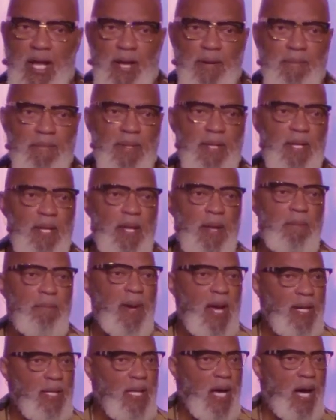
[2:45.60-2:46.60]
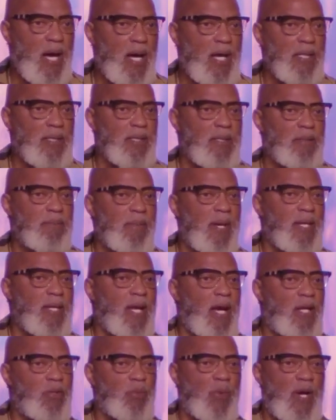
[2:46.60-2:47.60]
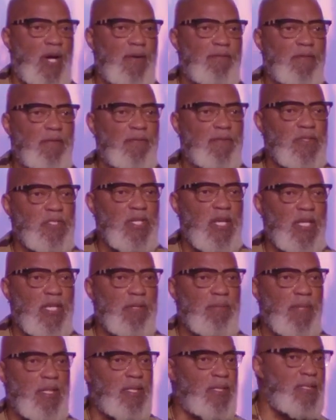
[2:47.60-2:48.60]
time, My God, my God, why have you forsaken me?